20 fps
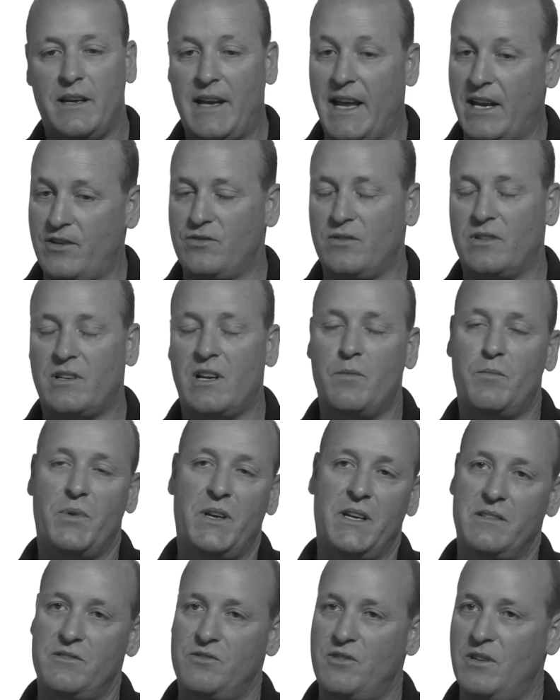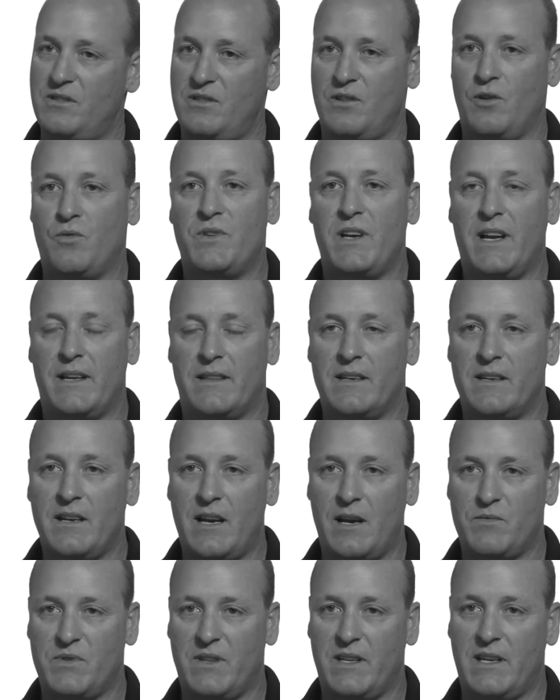national companies just don't take the
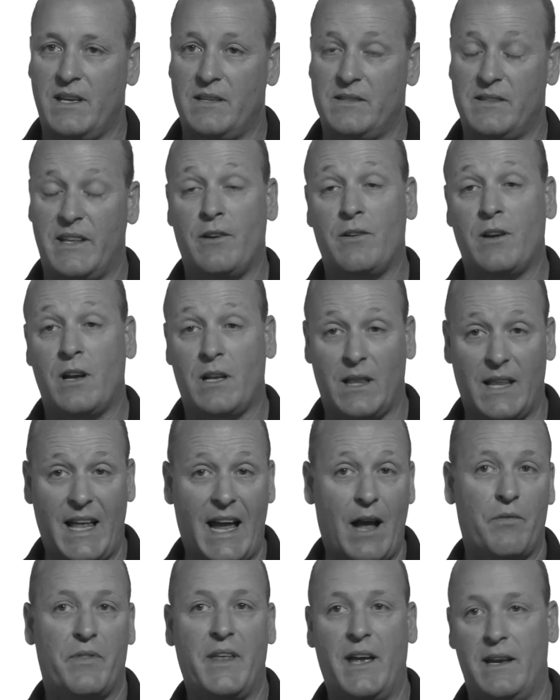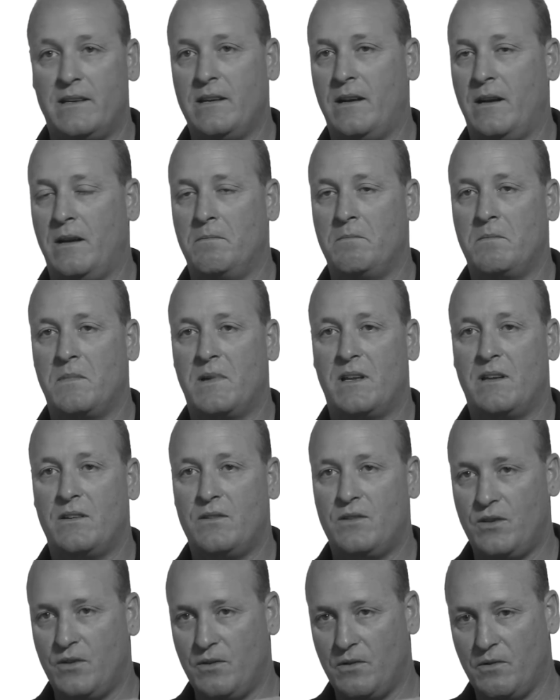time with the kids. They're not allowed that time
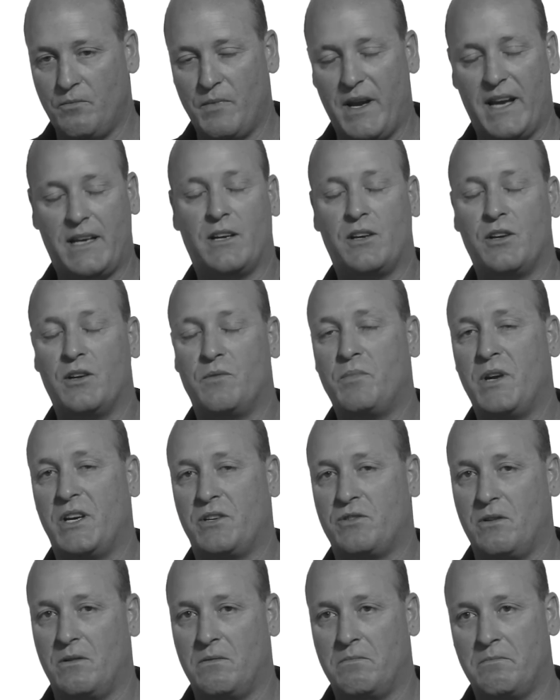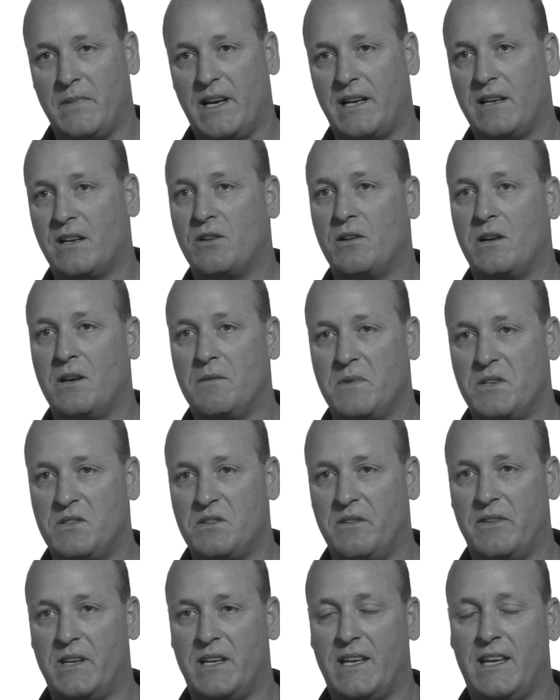to make a good picture, make a good image
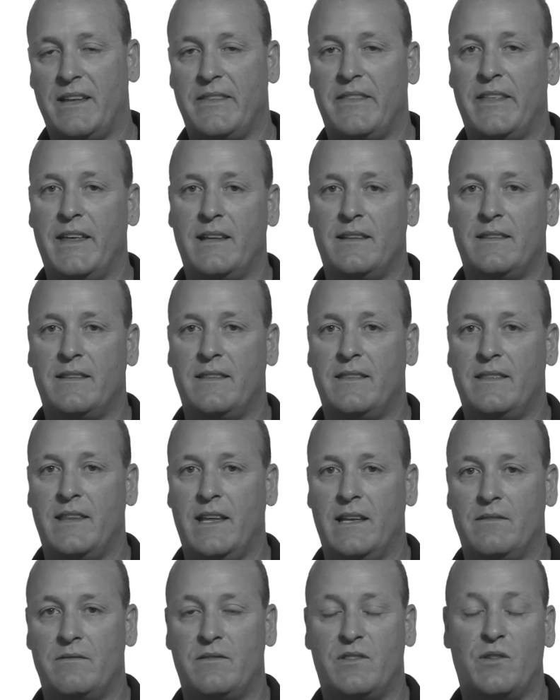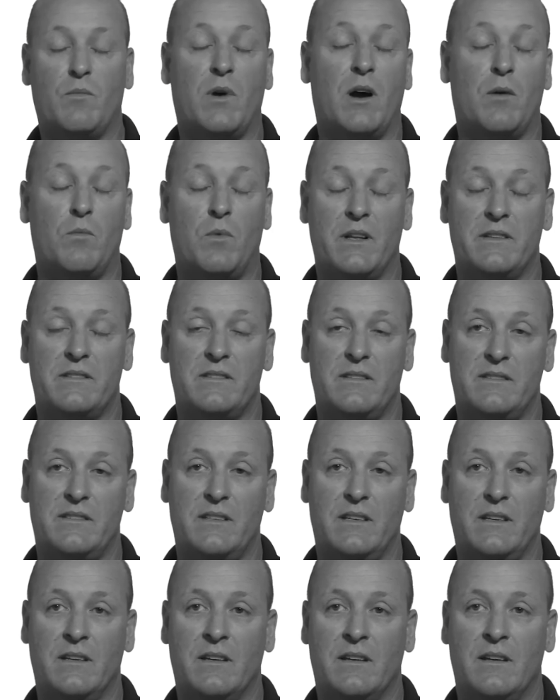of a kid that the mom wants to
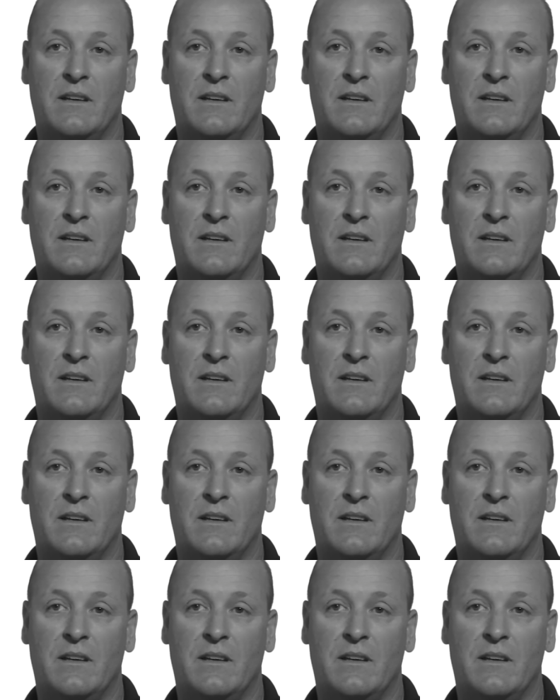see.